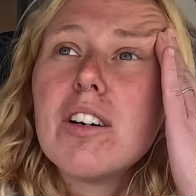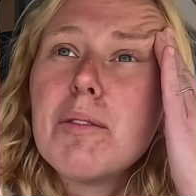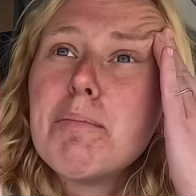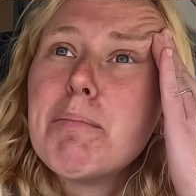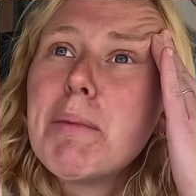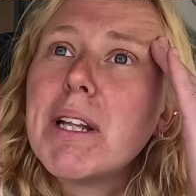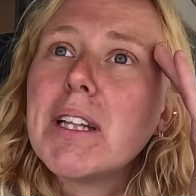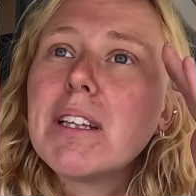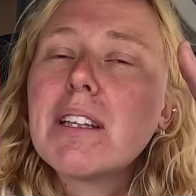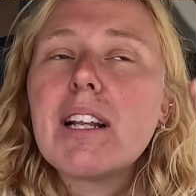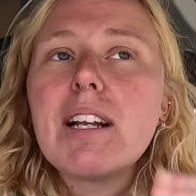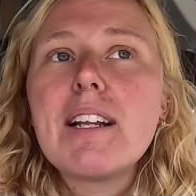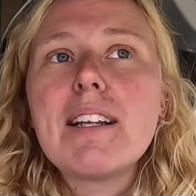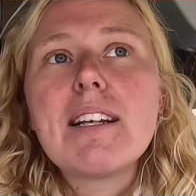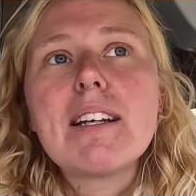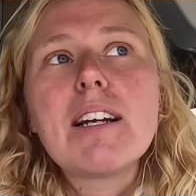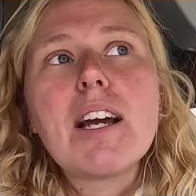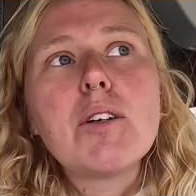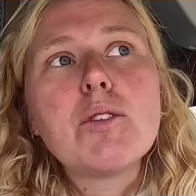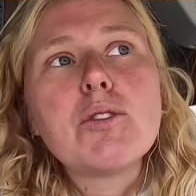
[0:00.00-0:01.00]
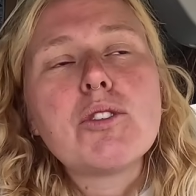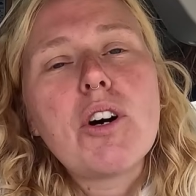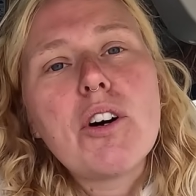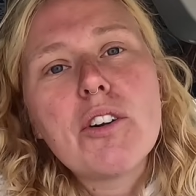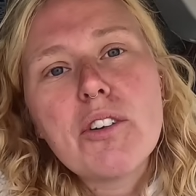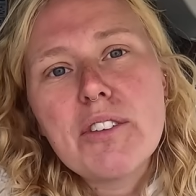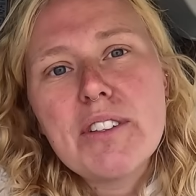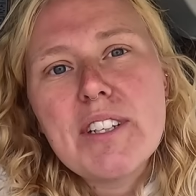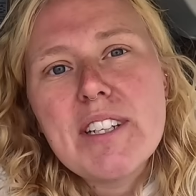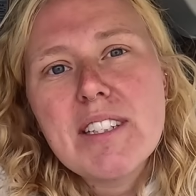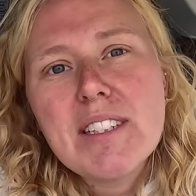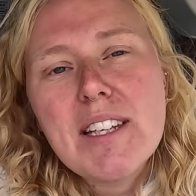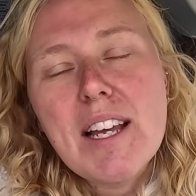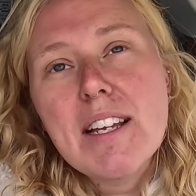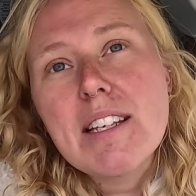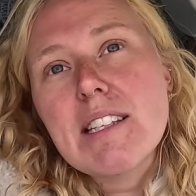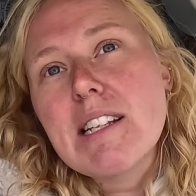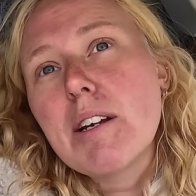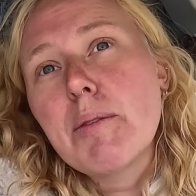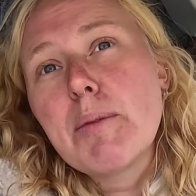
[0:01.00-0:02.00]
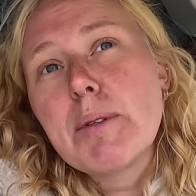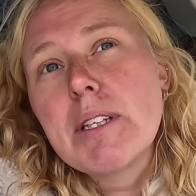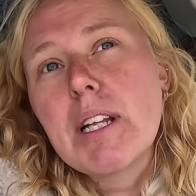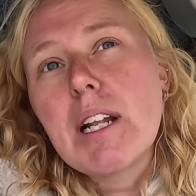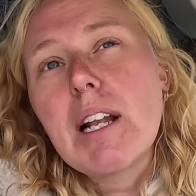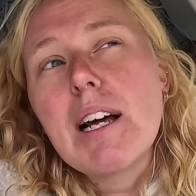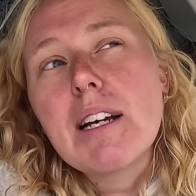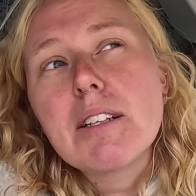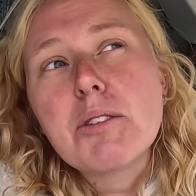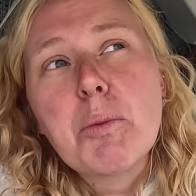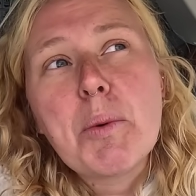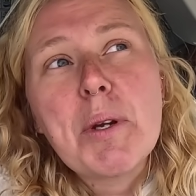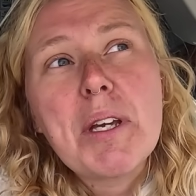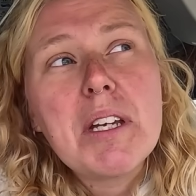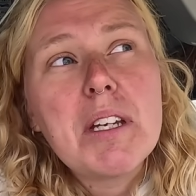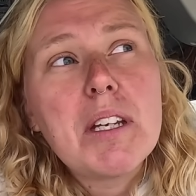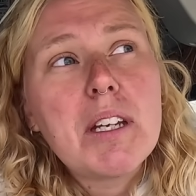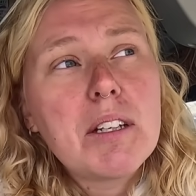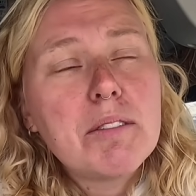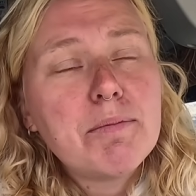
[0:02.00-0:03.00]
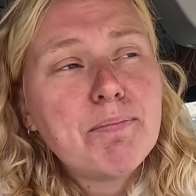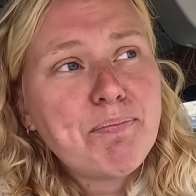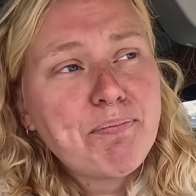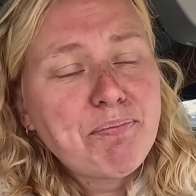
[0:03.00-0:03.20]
mentally that goes on these days, like we said last week.